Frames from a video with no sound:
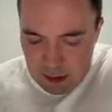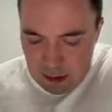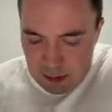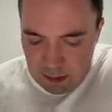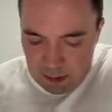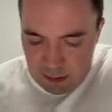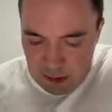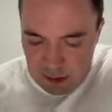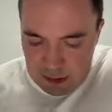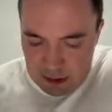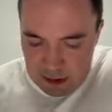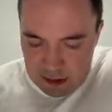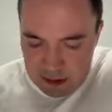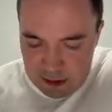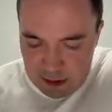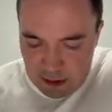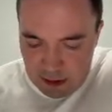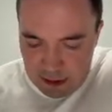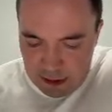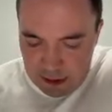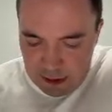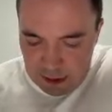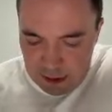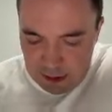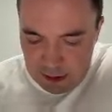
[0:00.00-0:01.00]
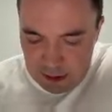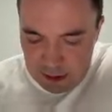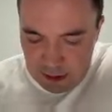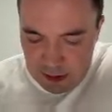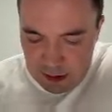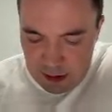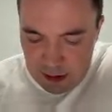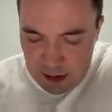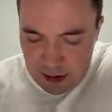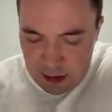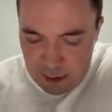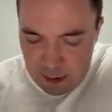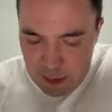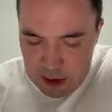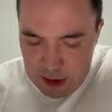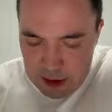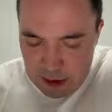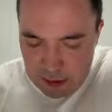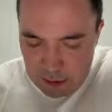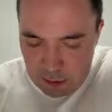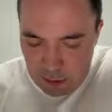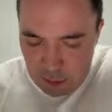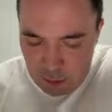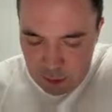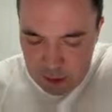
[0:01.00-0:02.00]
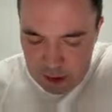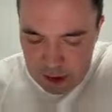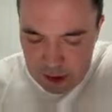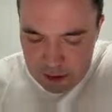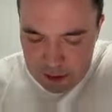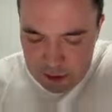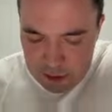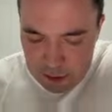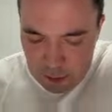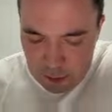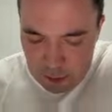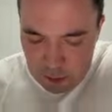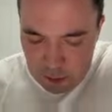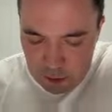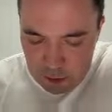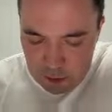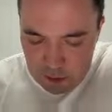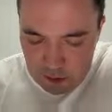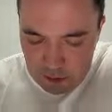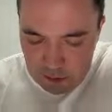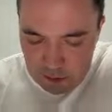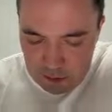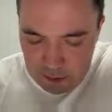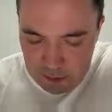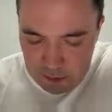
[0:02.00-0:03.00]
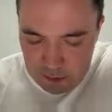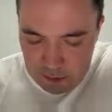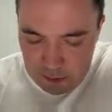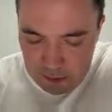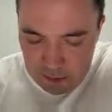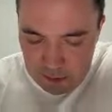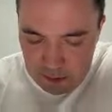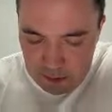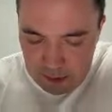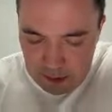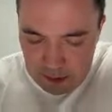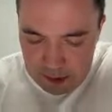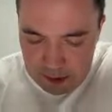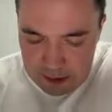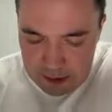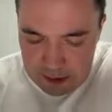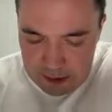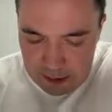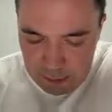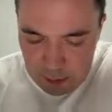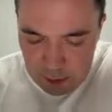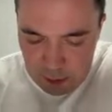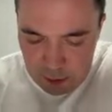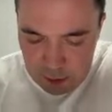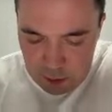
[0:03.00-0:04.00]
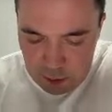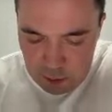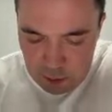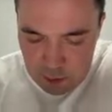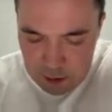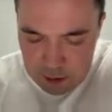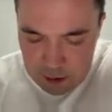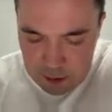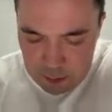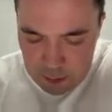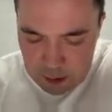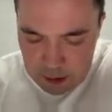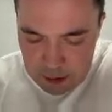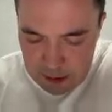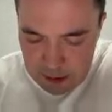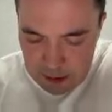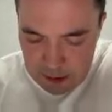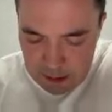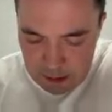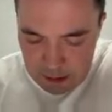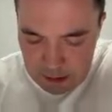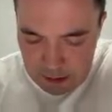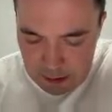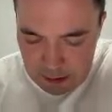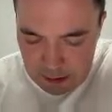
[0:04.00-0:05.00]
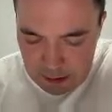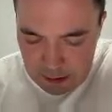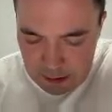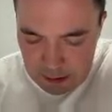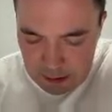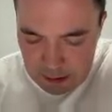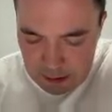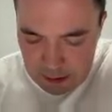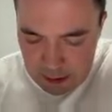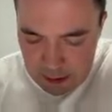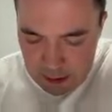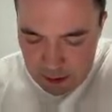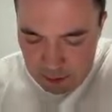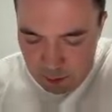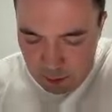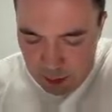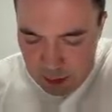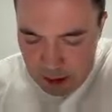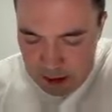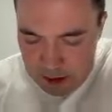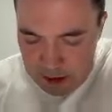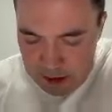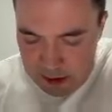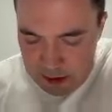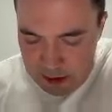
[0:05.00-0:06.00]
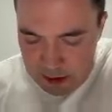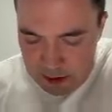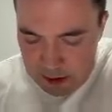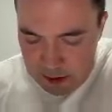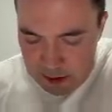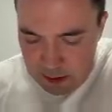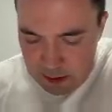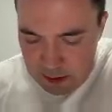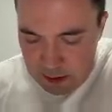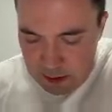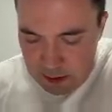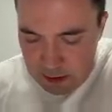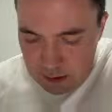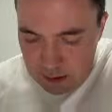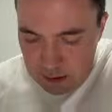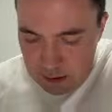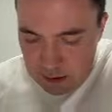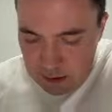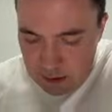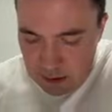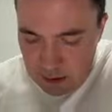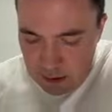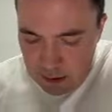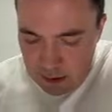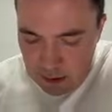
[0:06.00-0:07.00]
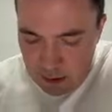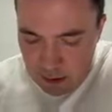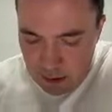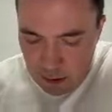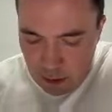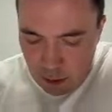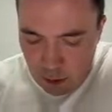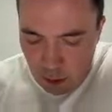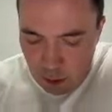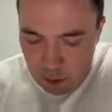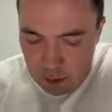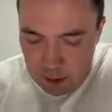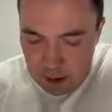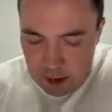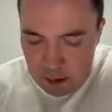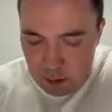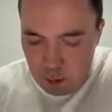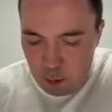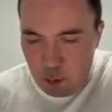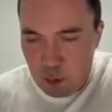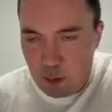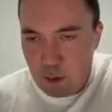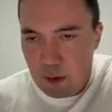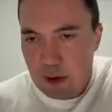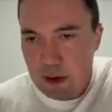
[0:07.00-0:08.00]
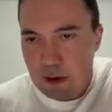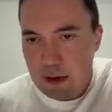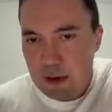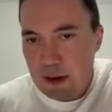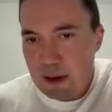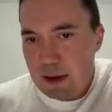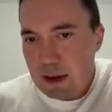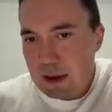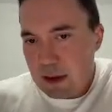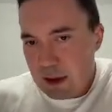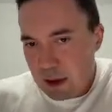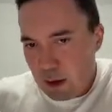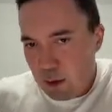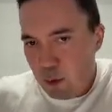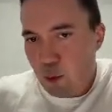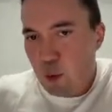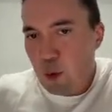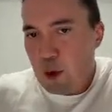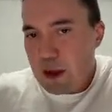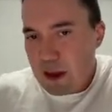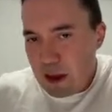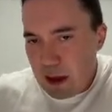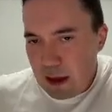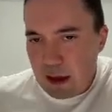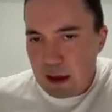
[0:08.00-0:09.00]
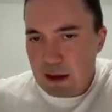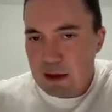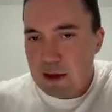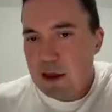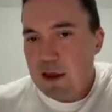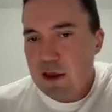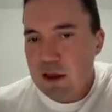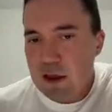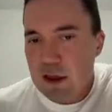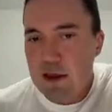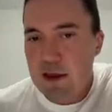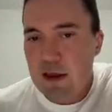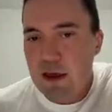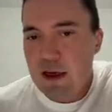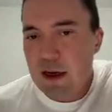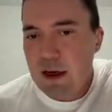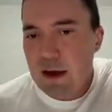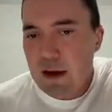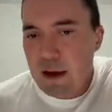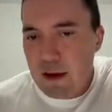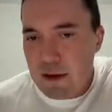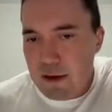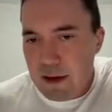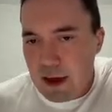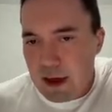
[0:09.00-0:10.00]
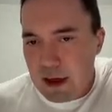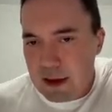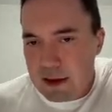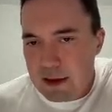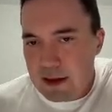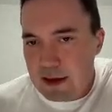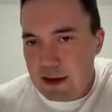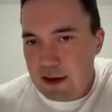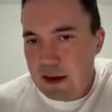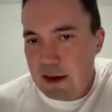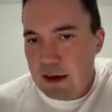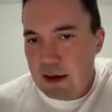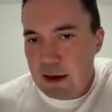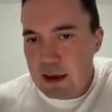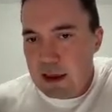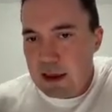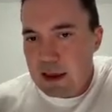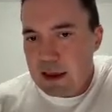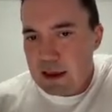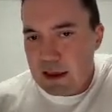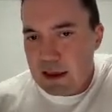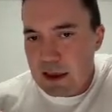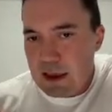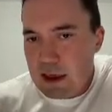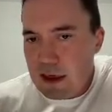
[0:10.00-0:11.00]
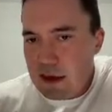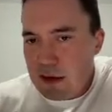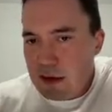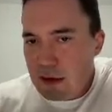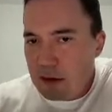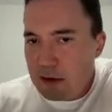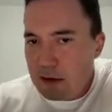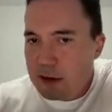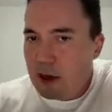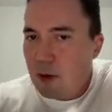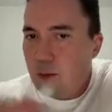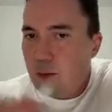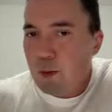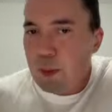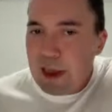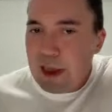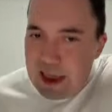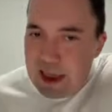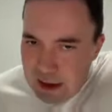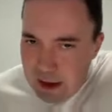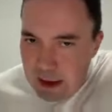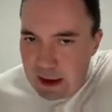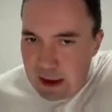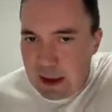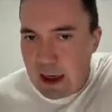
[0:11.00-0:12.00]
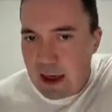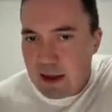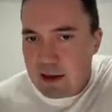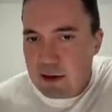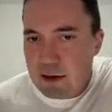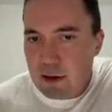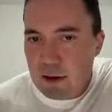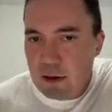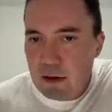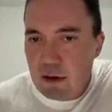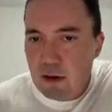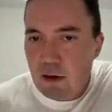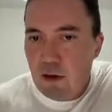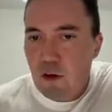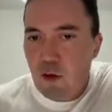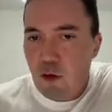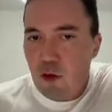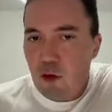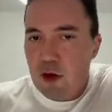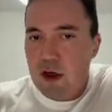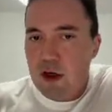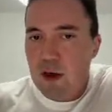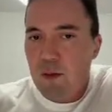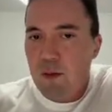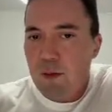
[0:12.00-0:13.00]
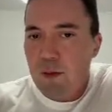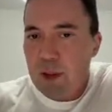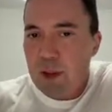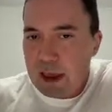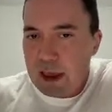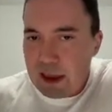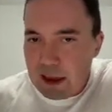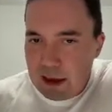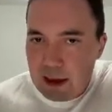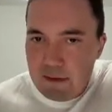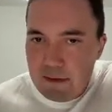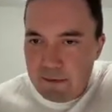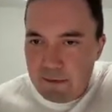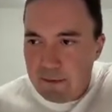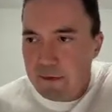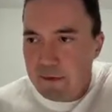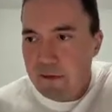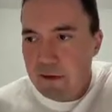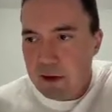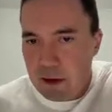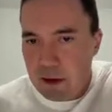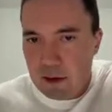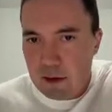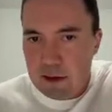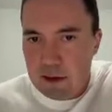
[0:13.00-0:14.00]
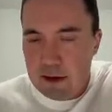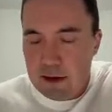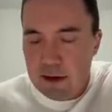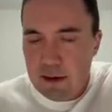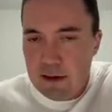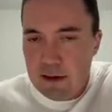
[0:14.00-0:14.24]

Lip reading: this is like immediate or cancel order, like similar to this one, but only with the condition that it's either completely canceled or completely filled